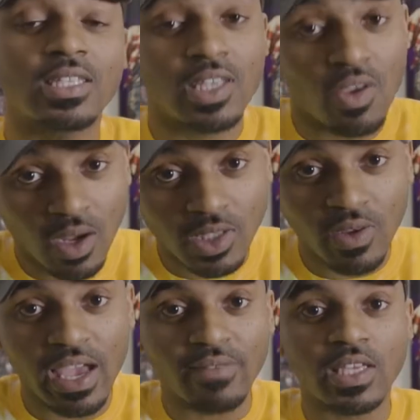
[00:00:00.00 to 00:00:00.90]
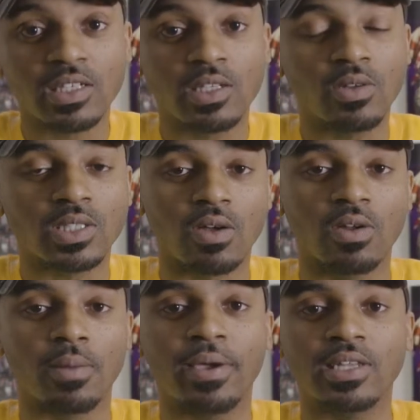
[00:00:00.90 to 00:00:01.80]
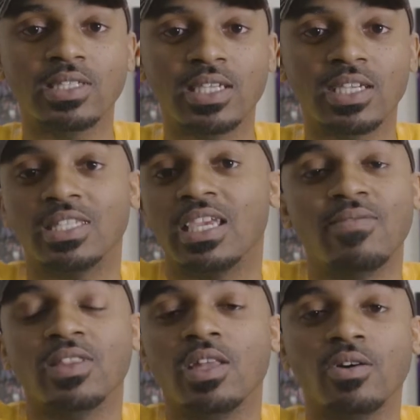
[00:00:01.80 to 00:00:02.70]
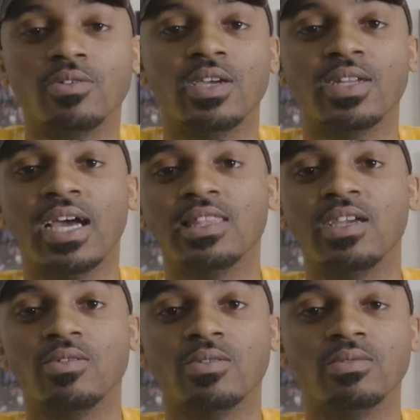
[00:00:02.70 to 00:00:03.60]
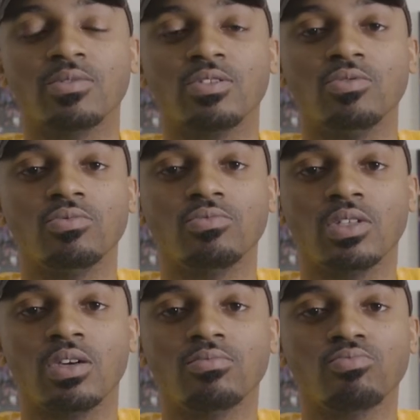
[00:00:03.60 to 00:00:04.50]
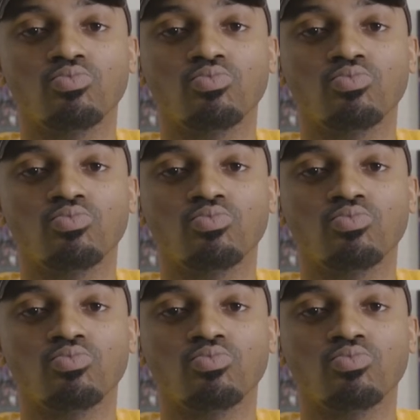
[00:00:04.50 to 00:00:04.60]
Then you also have the adults that are going to pay the tickets even though they're not there to, you know,